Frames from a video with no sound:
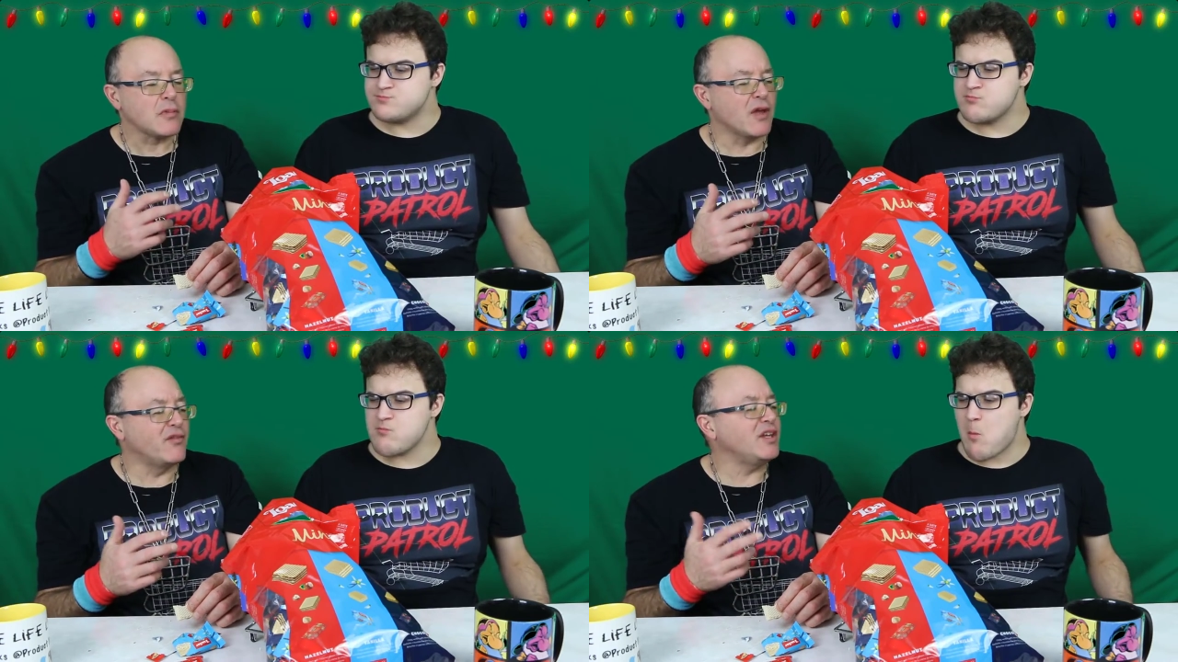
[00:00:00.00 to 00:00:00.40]

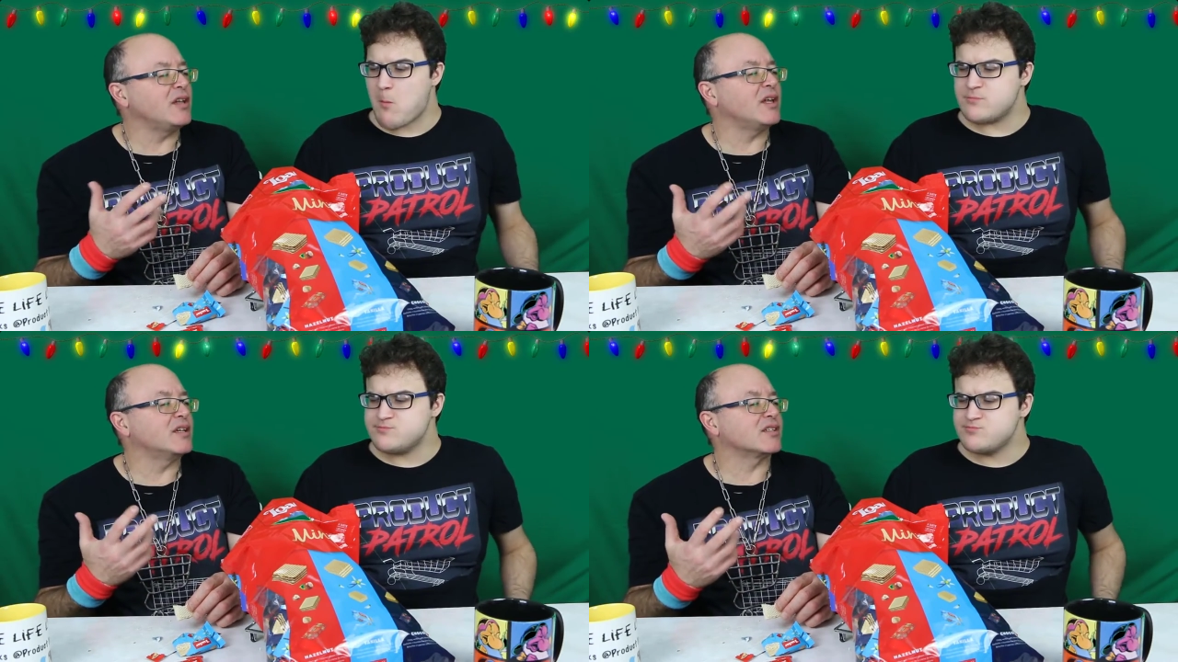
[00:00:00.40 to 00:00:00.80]
Speaker 1: The
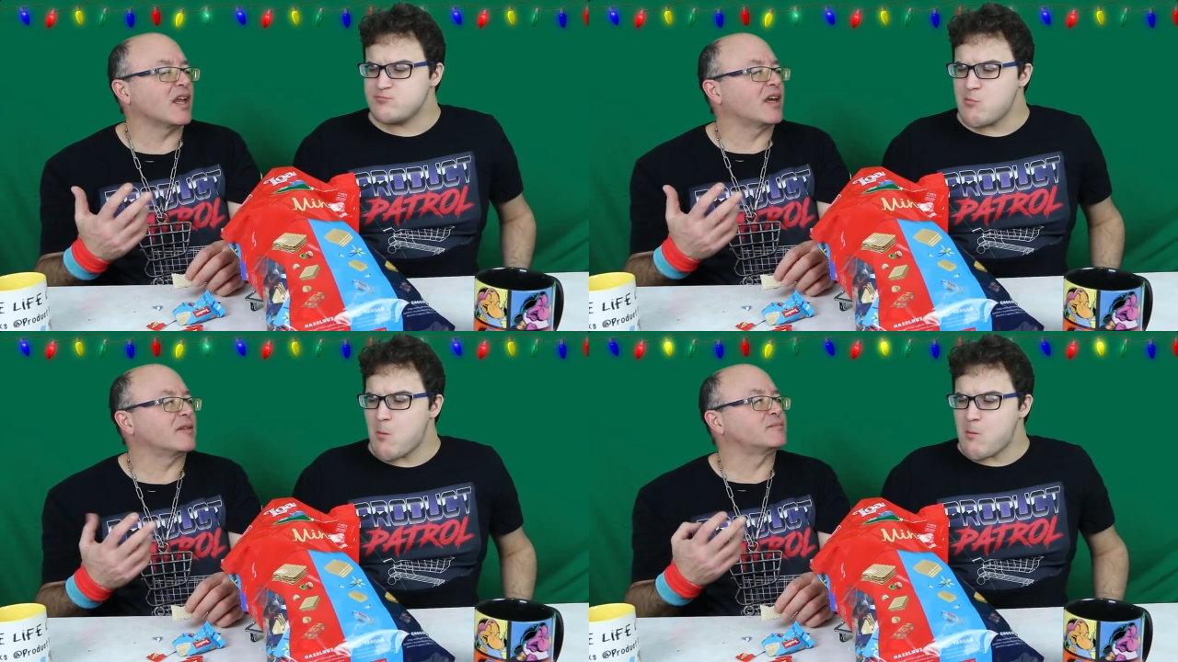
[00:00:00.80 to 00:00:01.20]
vanilla is
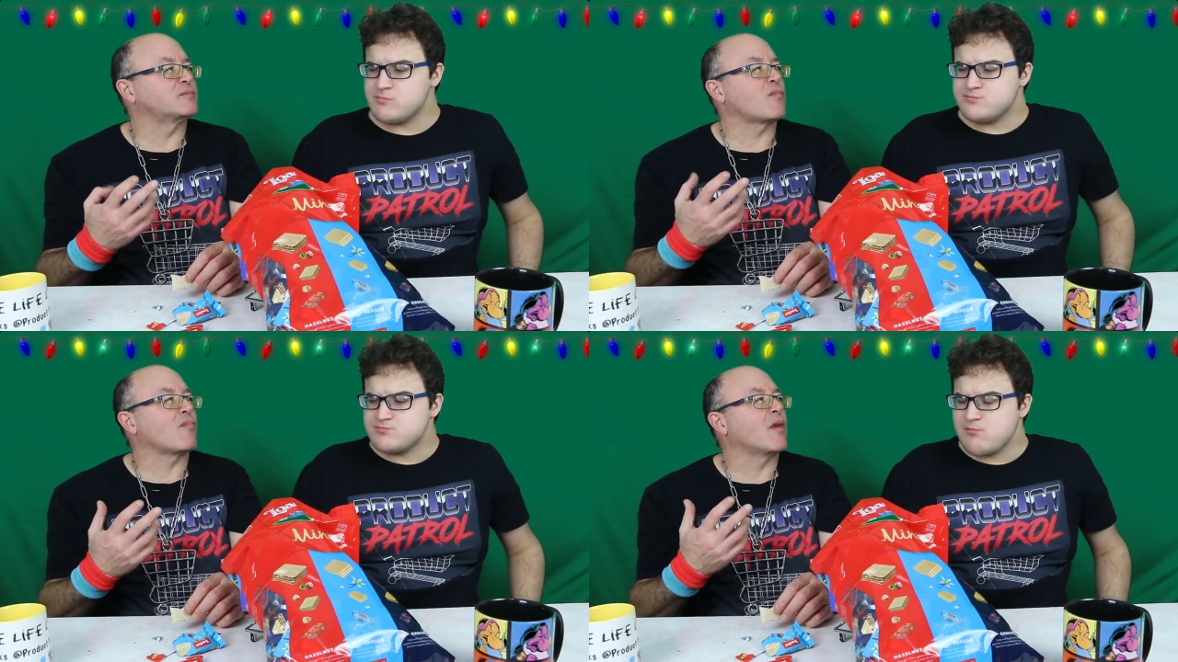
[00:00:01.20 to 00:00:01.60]
like,
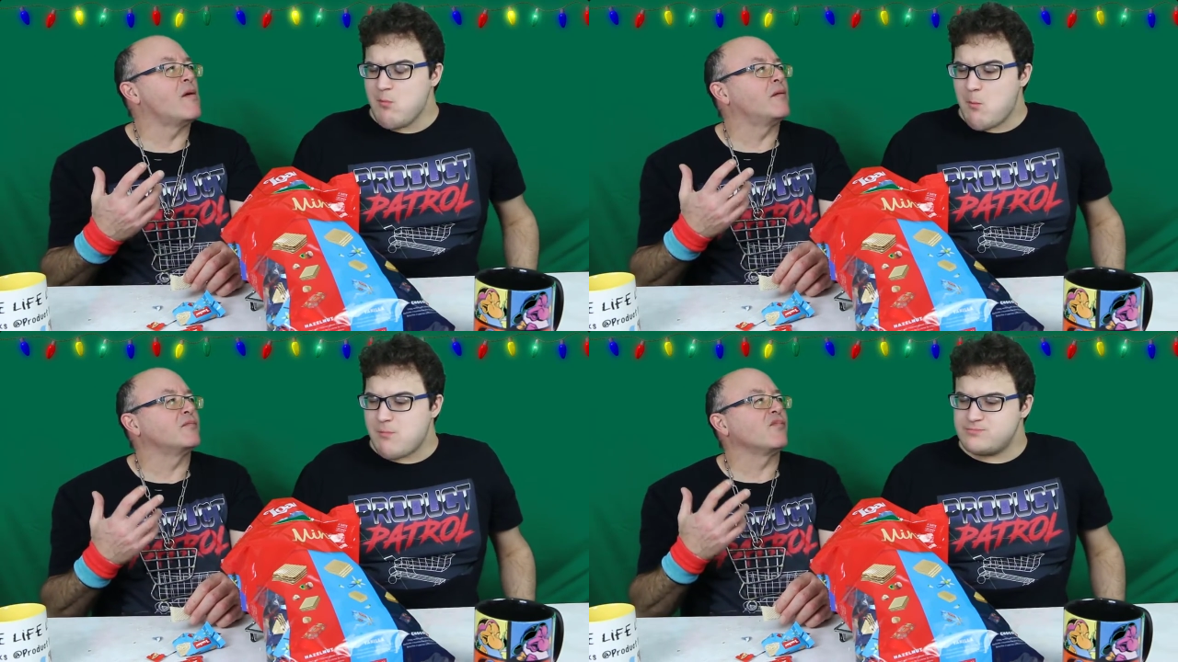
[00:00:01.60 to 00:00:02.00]

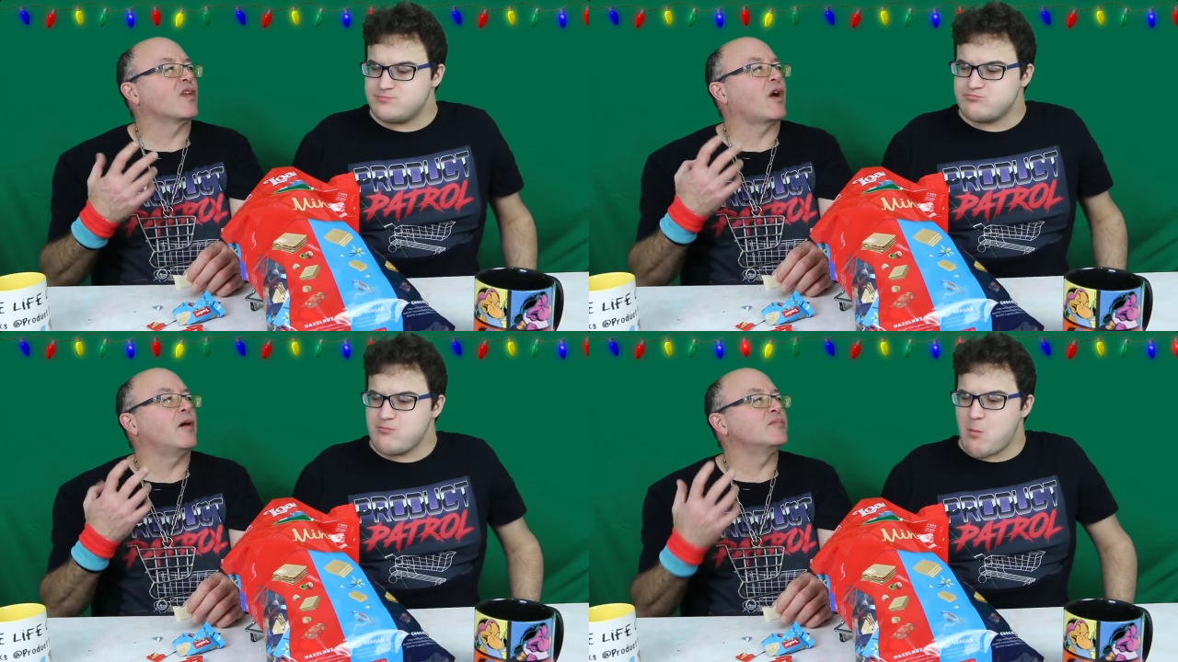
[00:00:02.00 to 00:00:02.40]

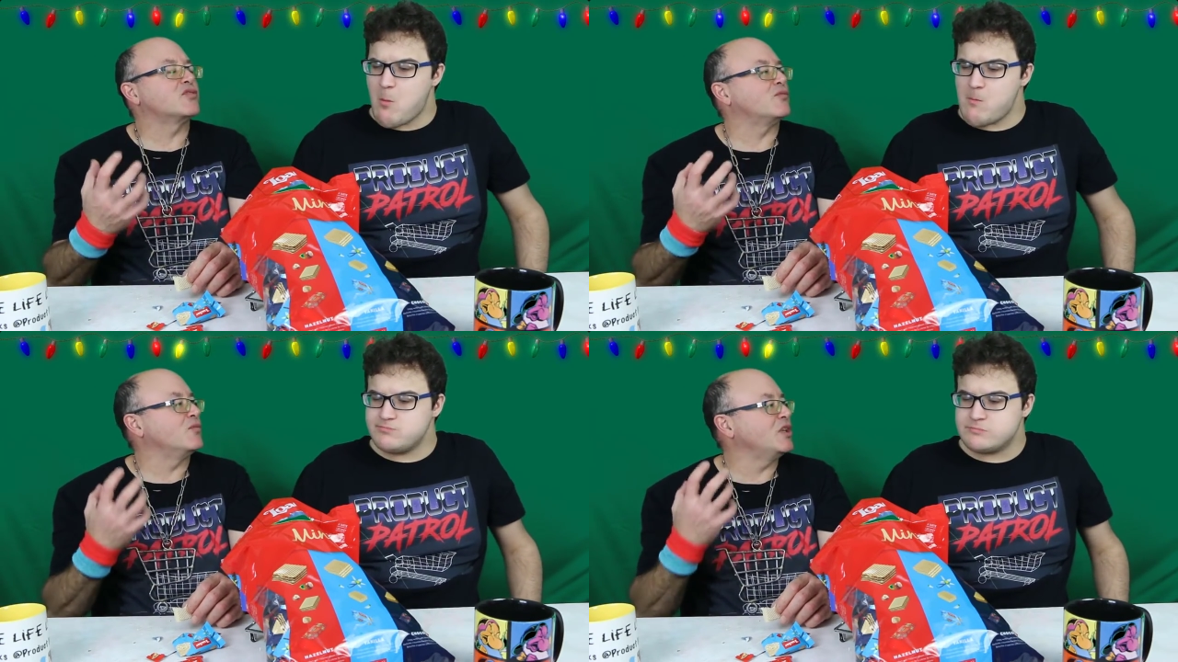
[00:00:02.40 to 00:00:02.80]

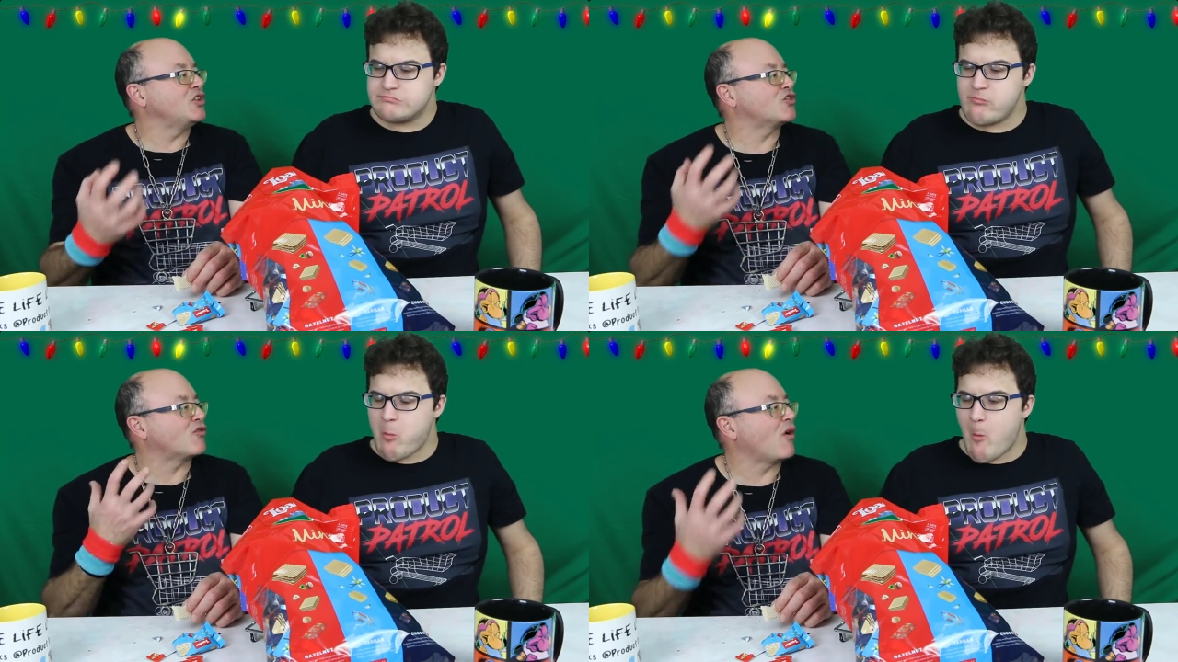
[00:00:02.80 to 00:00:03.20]
comes really
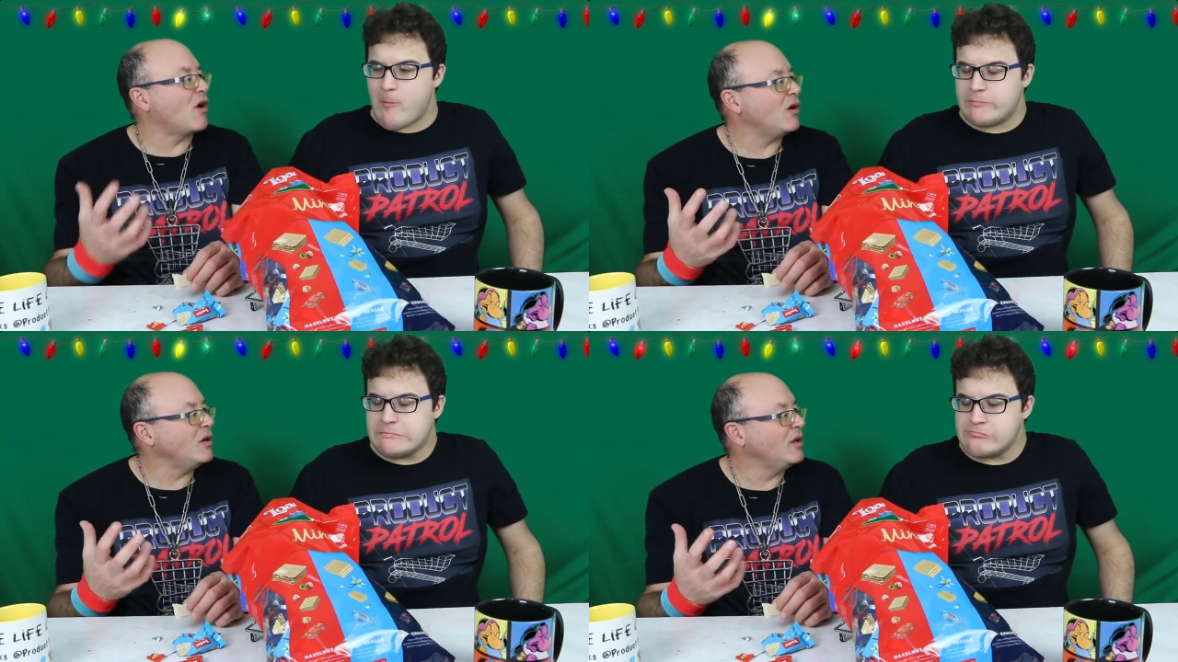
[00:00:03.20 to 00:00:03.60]

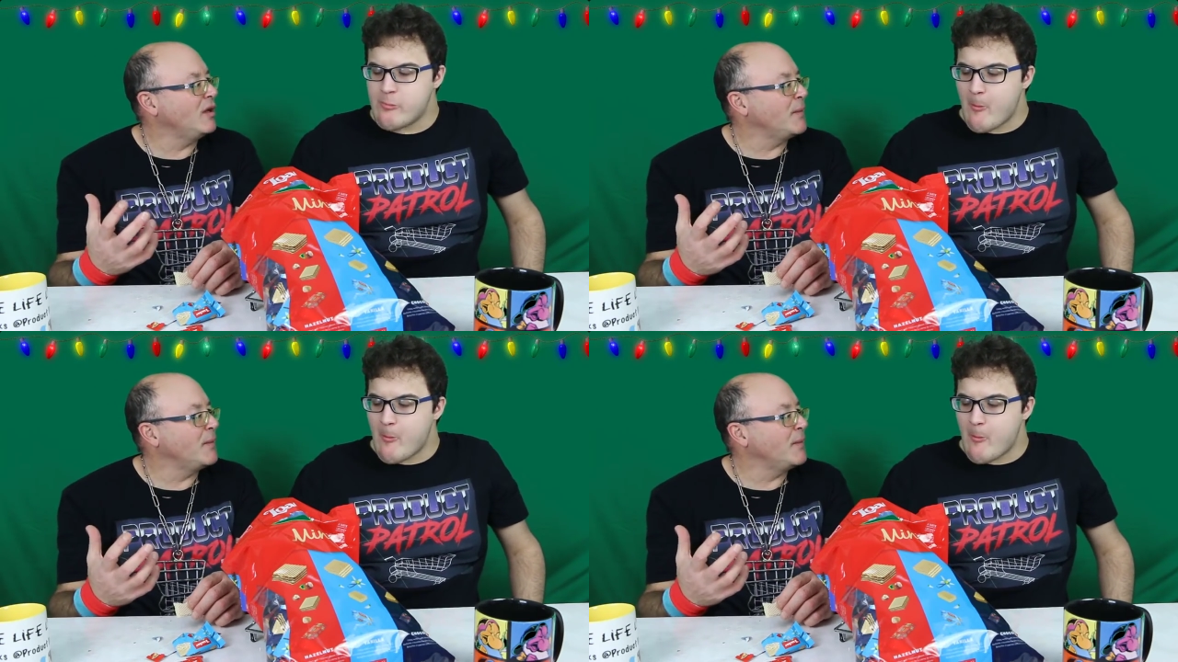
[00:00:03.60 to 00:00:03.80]
strong